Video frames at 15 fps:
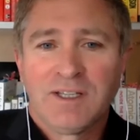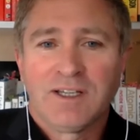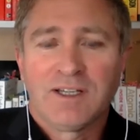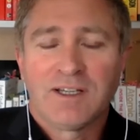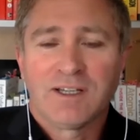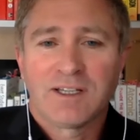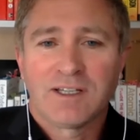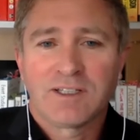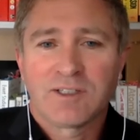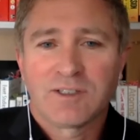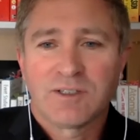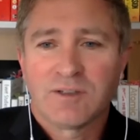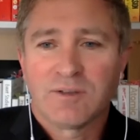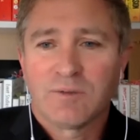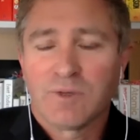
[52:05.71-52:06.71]

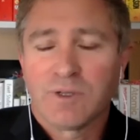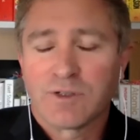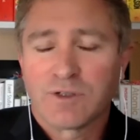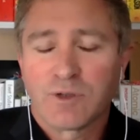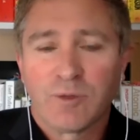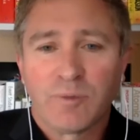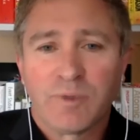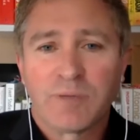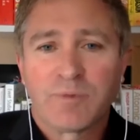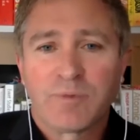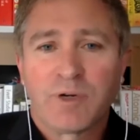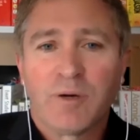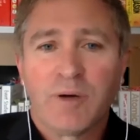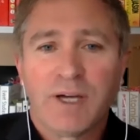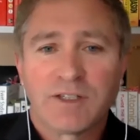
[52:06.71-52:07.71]
not short on being
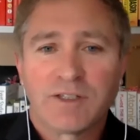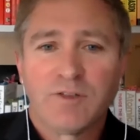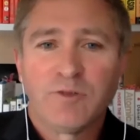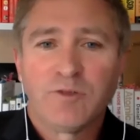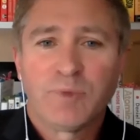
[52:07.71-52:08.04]
proactive,